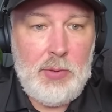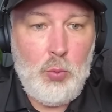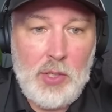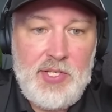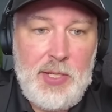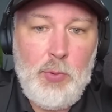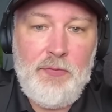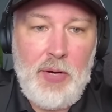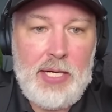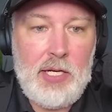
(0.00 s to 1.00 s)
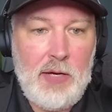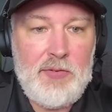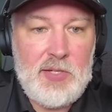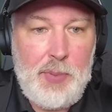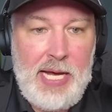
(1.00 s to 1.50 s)
Was he refined
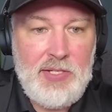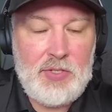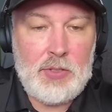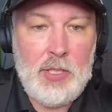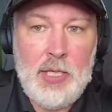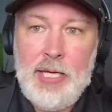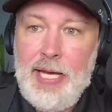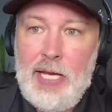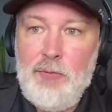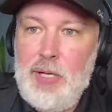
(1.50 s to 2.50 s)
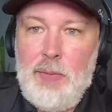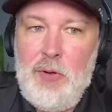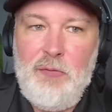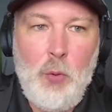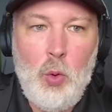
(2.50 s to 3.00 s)
enough as a passer? And
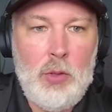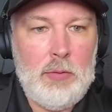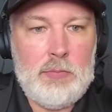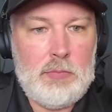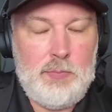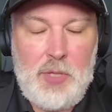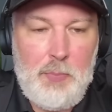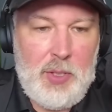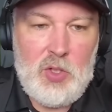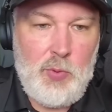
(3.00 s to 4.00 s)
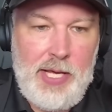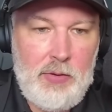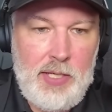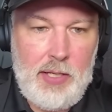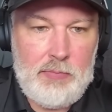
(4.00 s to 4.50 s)
before the Bills went
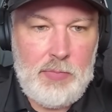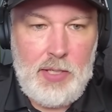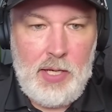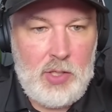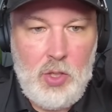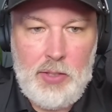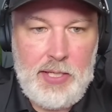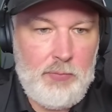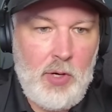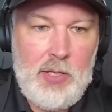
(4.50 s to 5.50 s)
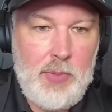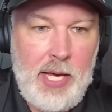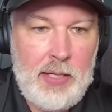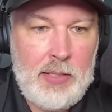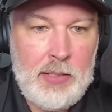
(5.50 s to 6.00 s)
out and got Cook at running
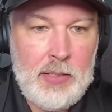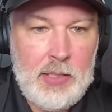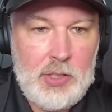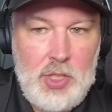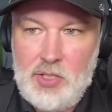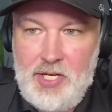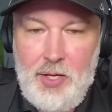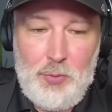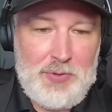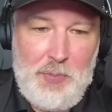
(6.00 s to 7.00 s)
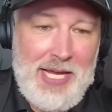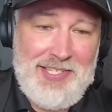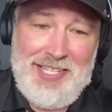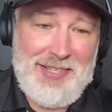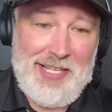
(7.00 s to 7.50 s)
back, Josh Allen was
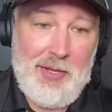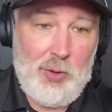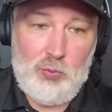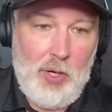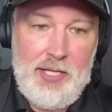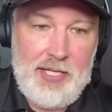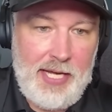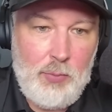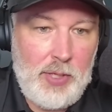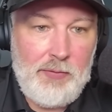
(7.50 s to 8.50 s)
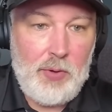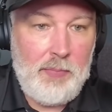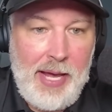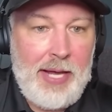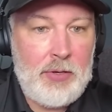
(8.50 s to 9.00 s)
basically their running game whenever
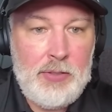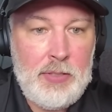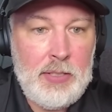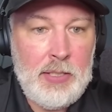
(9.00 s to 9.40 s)
it mattered.